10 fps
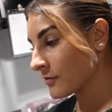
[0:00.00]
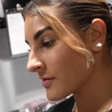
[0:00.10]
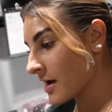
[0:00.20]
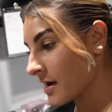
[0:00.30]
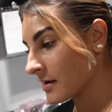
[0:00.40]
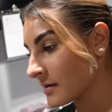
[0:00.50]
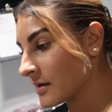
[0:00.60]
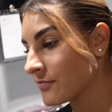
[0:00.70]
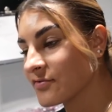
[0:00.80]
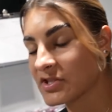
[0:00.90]
of that,
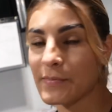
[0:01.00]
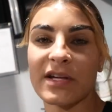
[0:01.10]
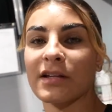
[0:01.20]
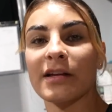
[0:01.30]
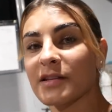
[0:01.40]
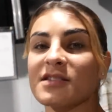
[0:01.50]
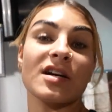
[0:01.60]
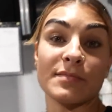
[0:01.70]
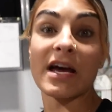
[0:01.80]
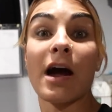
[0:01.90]
if something like this
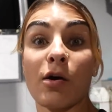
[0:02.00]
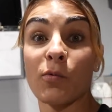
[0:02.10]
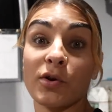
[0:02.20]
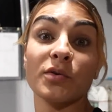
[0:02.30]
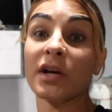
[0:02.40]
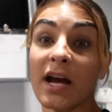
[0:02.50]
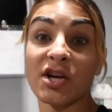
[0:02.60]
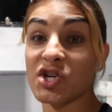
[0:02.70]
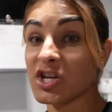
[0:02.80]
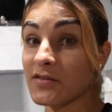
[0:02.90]
comes out where you could
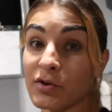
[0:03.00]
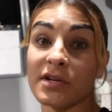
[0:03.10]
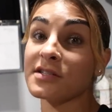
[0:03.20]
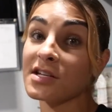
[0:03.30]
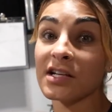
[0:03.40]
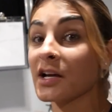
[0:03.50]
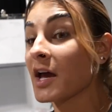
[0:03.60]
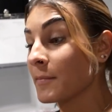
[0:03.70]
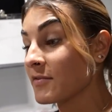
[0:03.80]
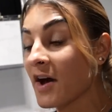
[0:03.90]
actually shave your ET
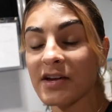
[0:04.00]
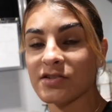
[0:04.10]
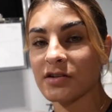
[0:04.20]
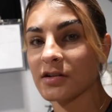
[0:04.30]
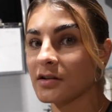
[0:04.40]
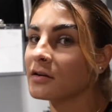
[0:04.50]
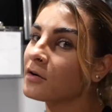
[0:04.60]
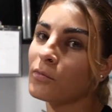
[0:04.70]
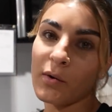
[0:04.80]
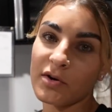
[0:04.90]
and be faster,
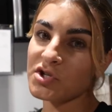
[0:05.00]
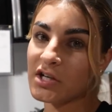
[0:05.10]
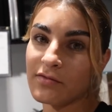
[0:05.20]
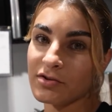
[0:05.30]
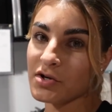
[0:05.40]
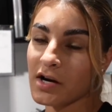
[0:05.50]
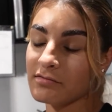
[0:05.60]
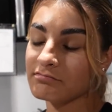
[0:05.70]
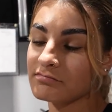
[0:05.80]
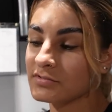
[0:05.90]
why wouldn't you give it a try?
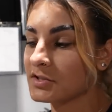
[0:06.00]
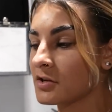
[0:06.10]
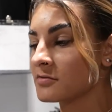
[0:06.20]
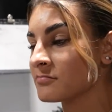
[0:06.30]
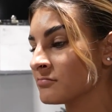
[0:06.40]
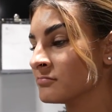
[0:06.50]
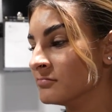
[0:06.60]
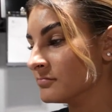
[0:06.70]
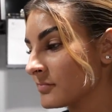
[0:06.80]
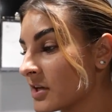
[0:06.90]
So,
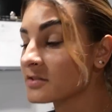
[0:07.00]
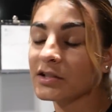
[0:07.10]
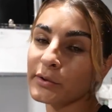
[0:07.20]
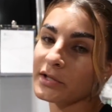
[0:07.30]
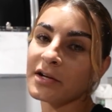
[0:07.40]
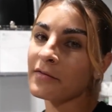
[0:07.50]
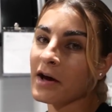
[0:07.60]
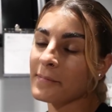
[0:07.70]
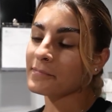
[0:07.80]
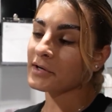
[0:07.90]
and it's clearly done
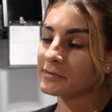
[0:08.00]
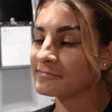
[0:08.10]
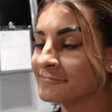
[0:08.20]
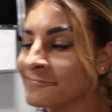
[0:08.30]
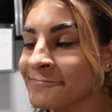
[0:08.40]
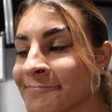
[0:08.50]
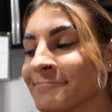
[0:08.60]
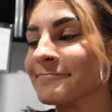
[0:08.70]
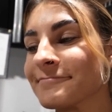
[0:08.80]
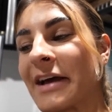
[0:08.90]
that, but
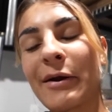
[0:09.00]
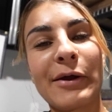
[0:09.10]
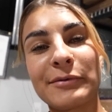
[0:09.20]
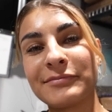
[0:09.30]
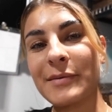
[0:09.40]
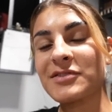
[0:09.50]
I don't know. I'm